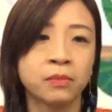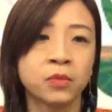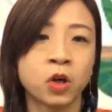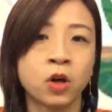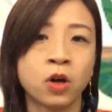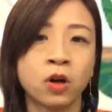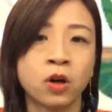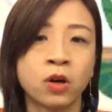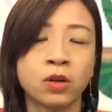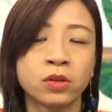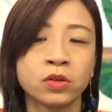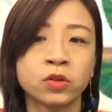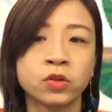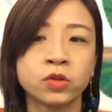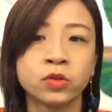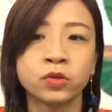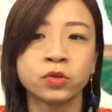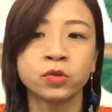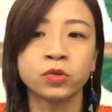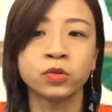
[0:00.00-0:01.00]
or
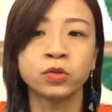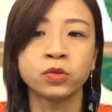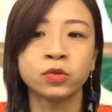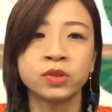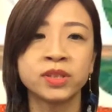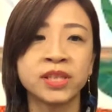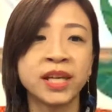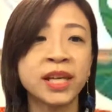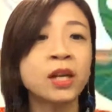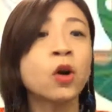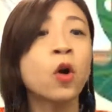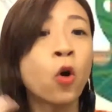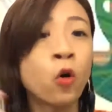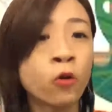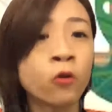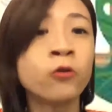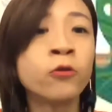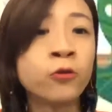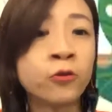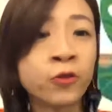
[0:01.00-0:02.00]
to take
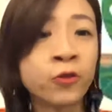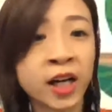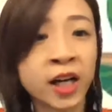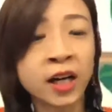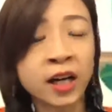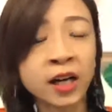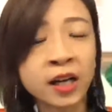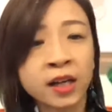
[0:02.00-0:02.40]
over.